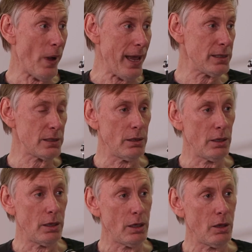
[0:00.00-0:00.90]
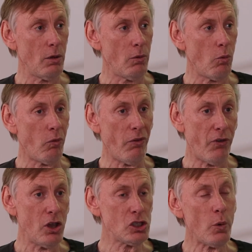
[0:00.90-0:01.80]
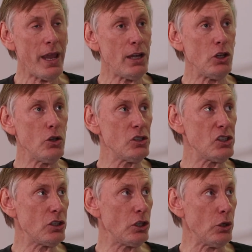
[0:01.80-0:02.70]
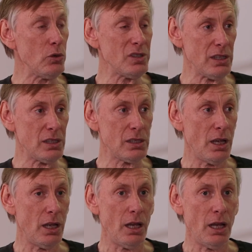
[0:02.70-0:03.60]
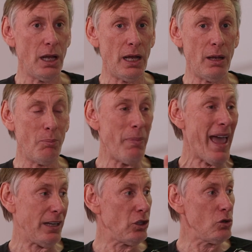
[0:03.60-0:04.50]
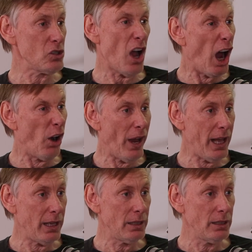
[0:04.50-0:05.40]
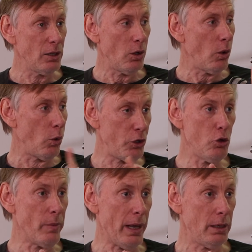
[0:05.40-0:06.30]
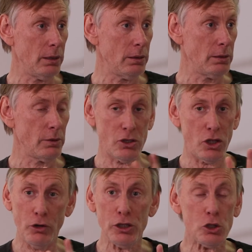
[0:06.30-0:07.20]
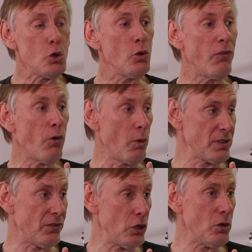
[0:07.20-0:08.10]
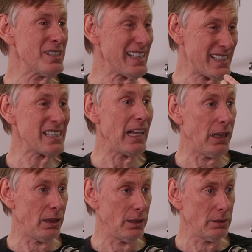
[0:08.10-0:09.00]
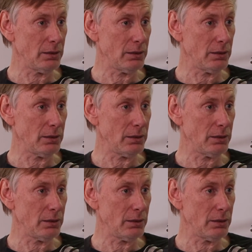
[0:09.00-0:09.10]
ways. First way news skews is bad news, horror, or humor. Those are the only two forms of news that sell.